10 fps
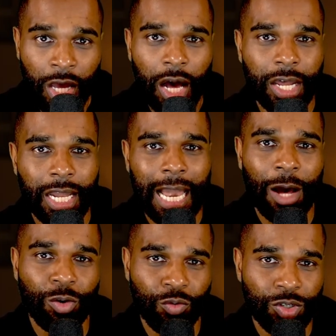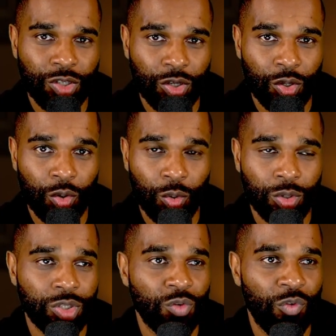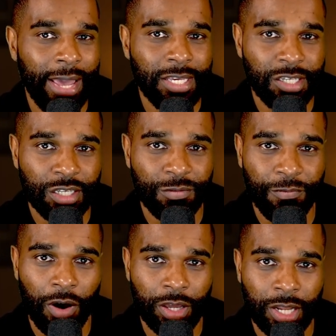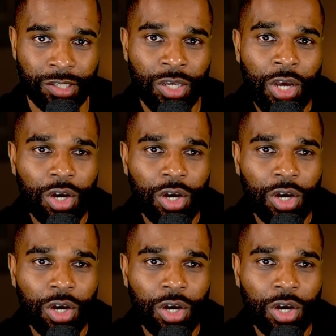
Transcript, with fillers: and allow Christian Horner to raise his finance